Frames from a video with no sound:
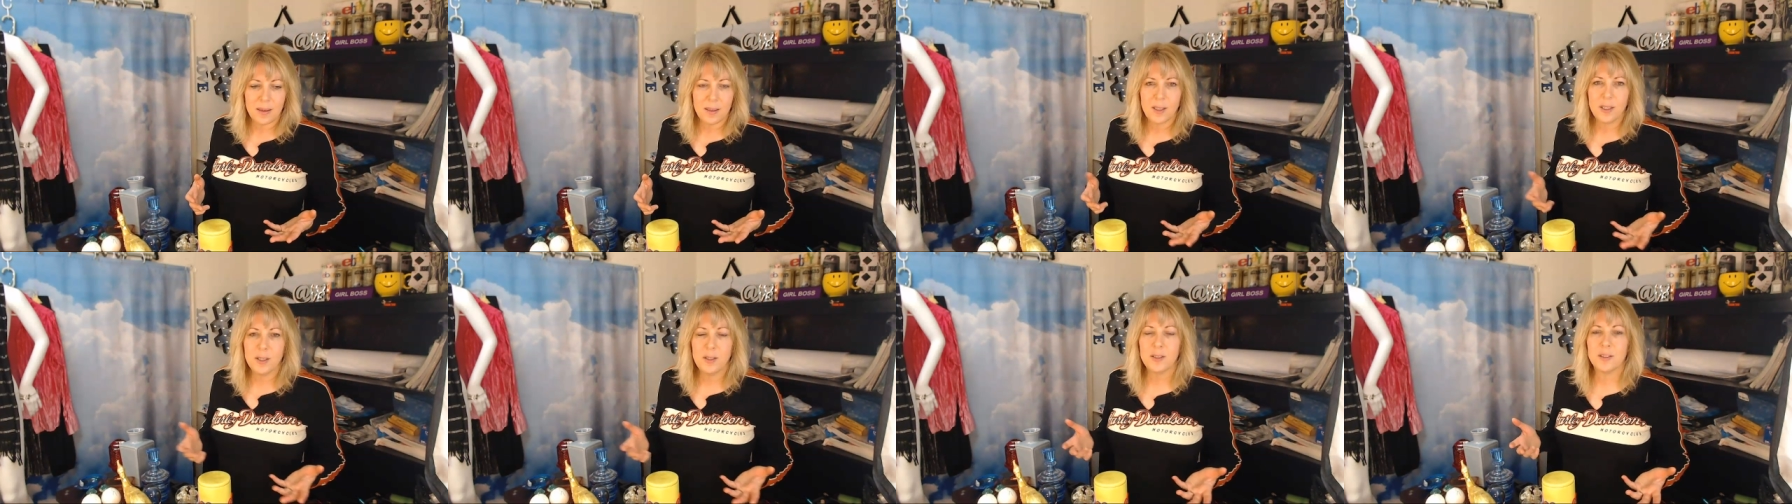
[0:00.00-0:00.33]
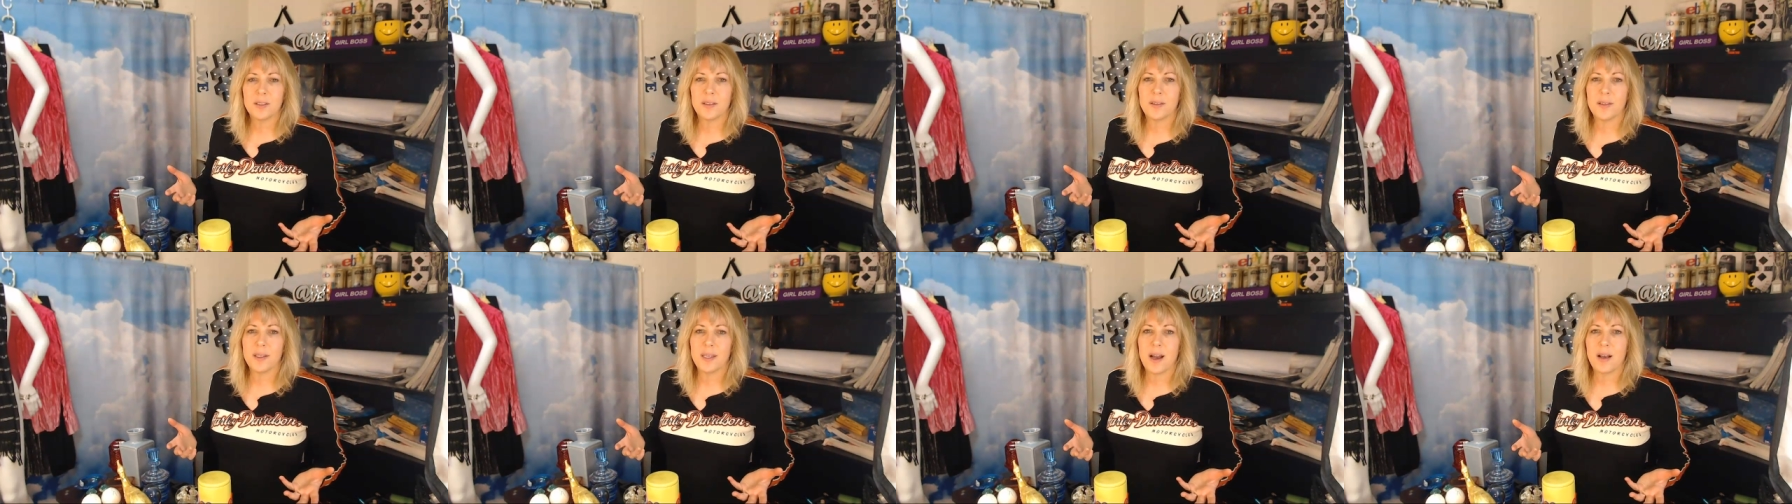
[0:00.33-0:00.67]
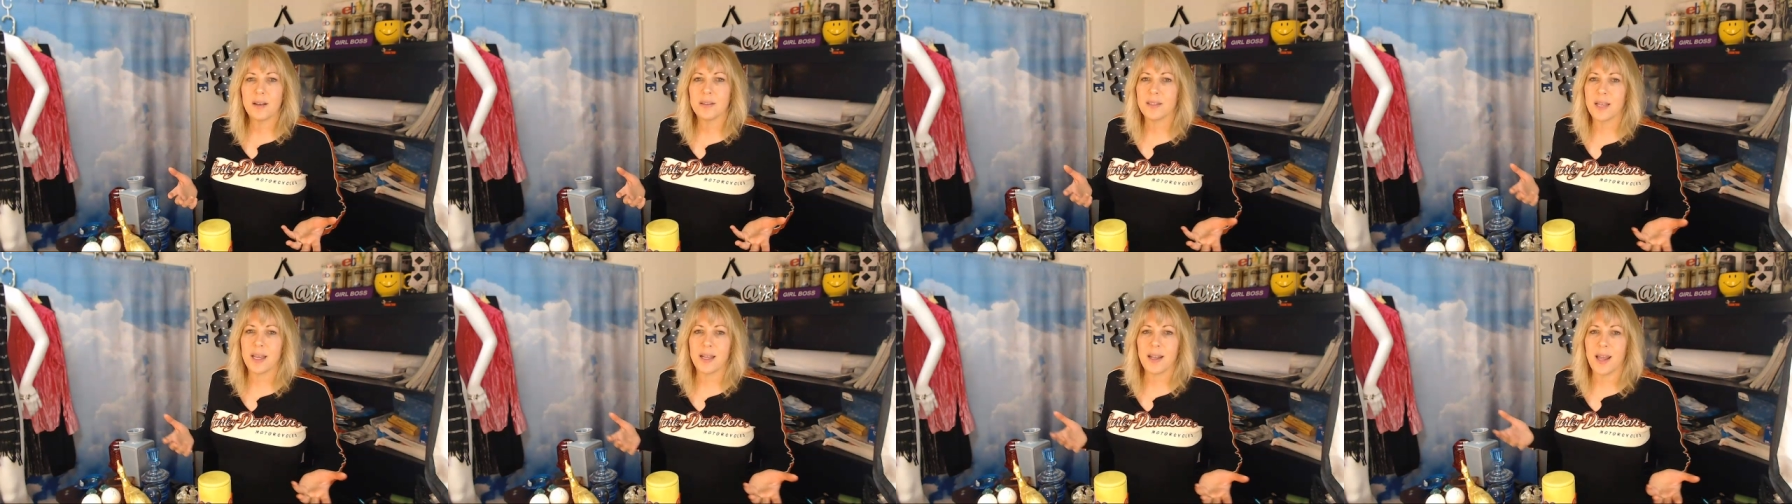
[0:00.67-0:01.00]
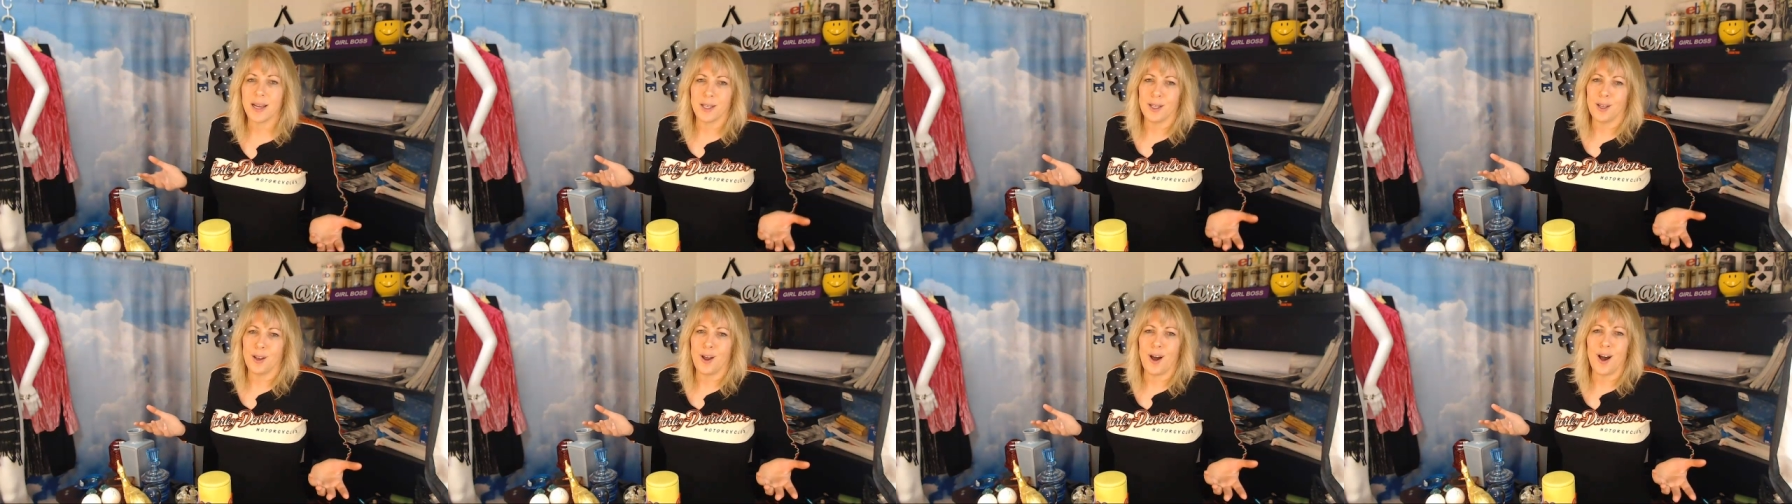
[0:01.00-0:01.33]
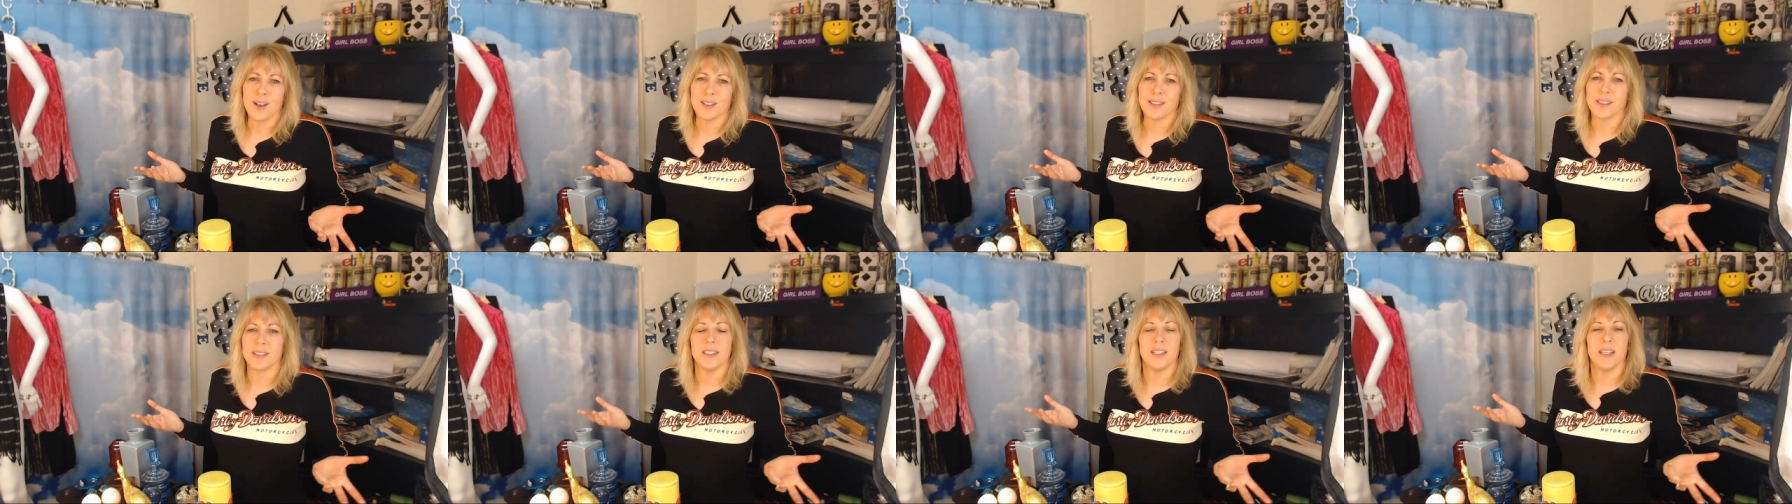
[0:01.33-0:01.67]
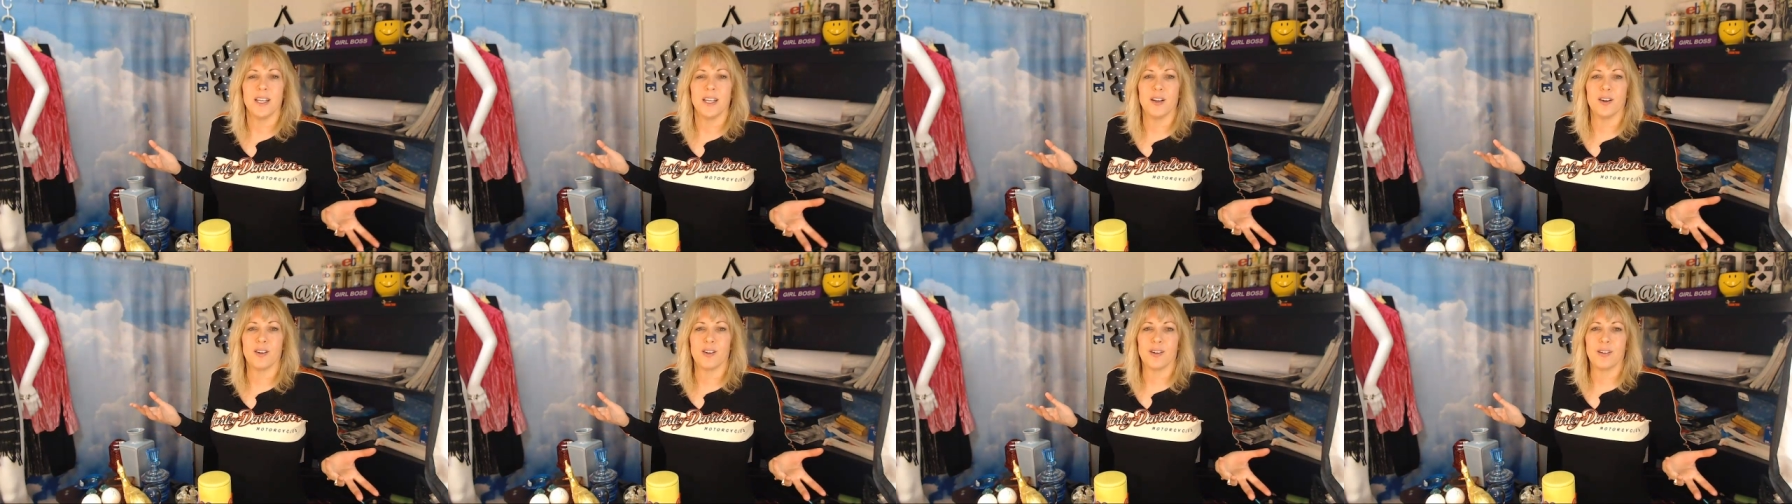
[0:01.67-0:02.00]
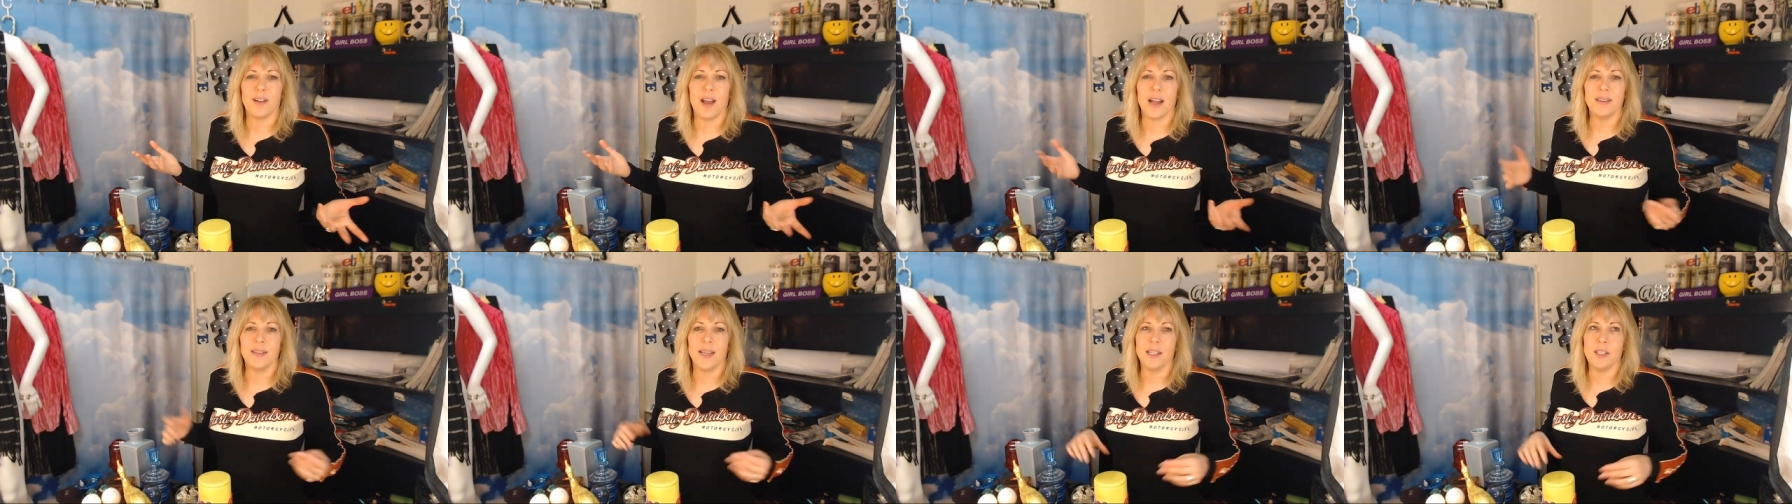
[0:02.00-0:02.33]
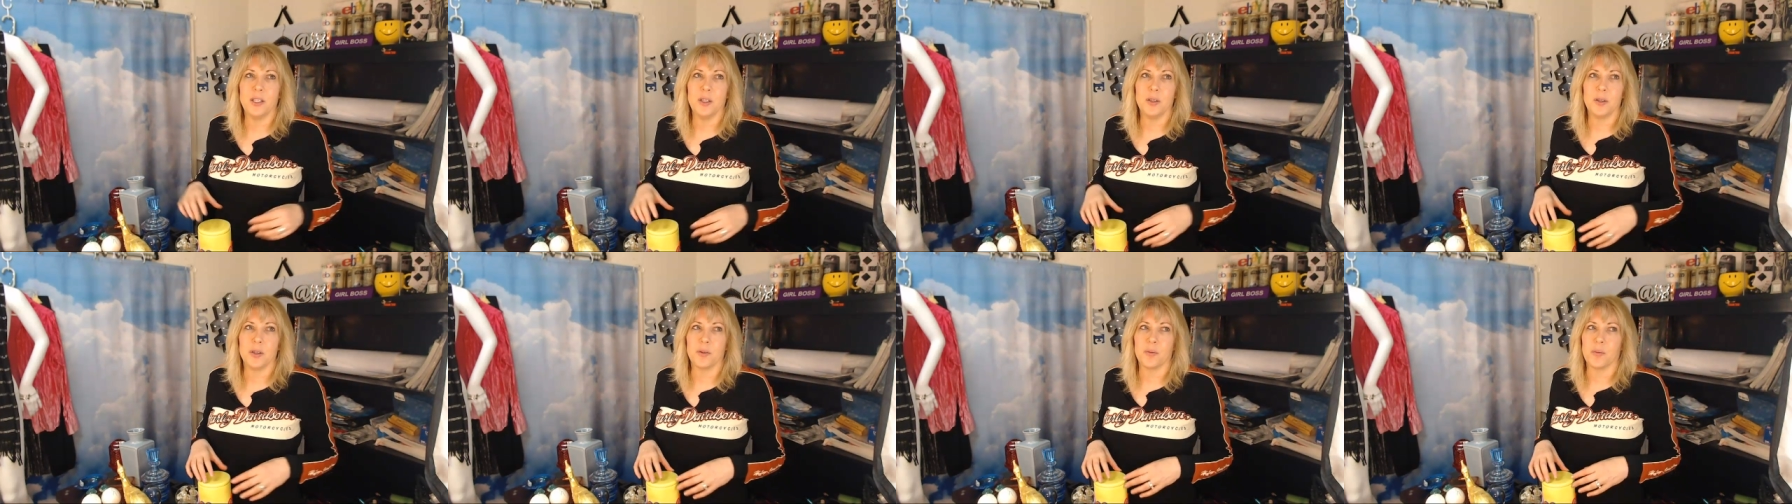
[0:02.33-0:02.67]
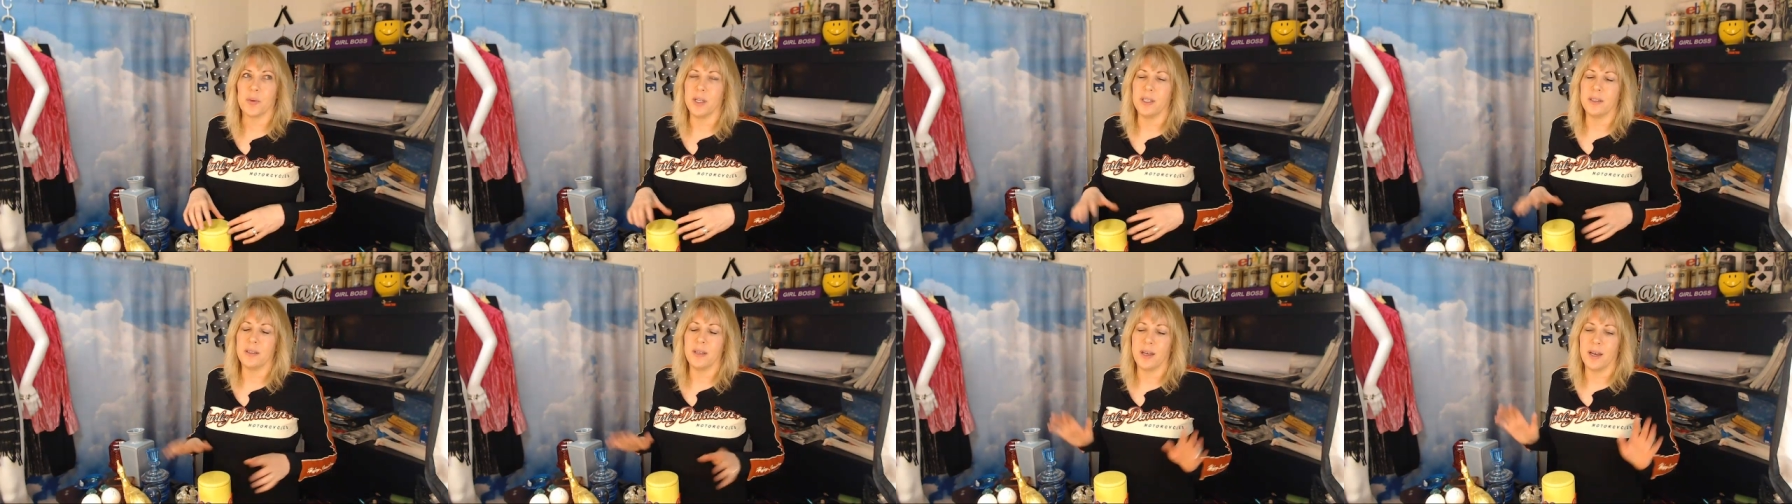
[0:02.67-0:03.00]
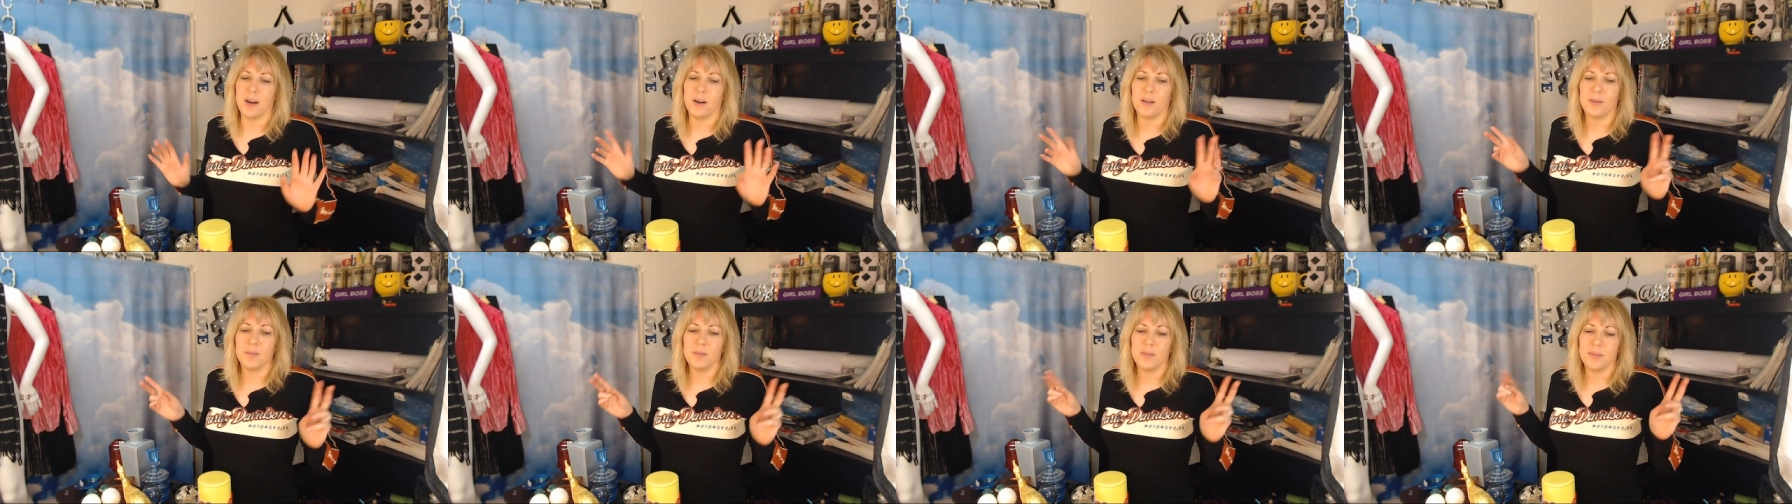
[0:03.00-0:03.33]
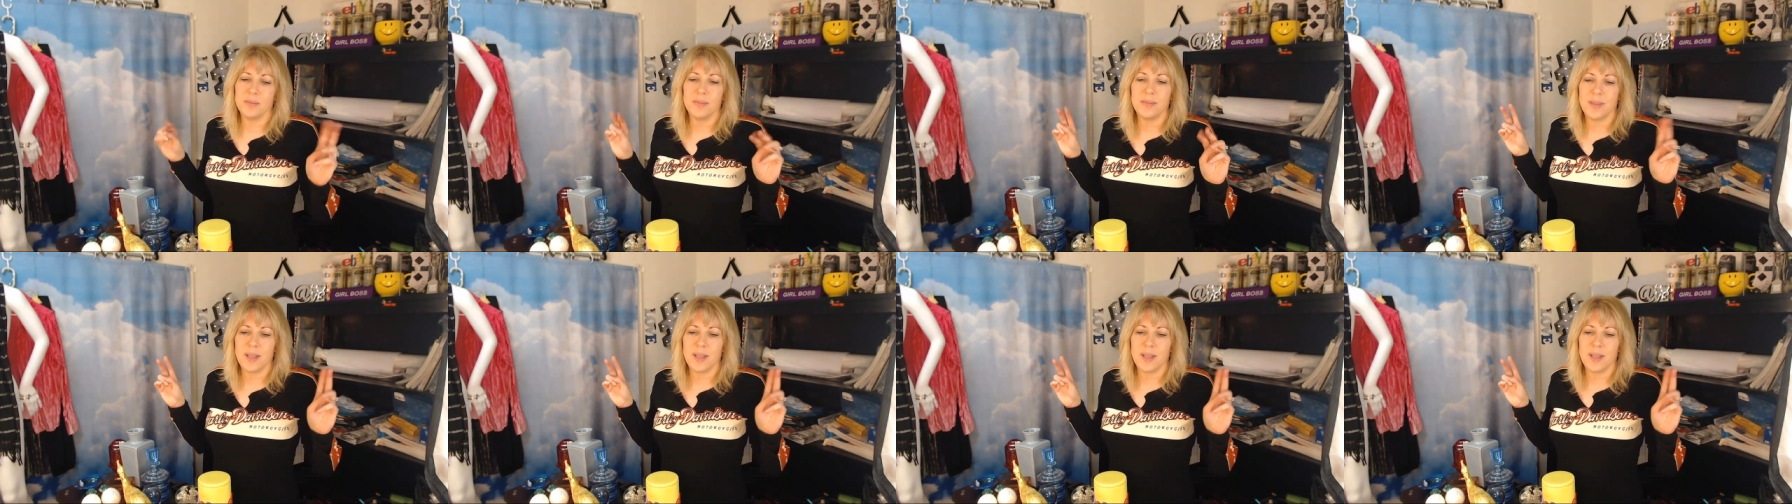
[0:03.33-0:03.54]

loosely I'll say like a lost leader, like they do in retail.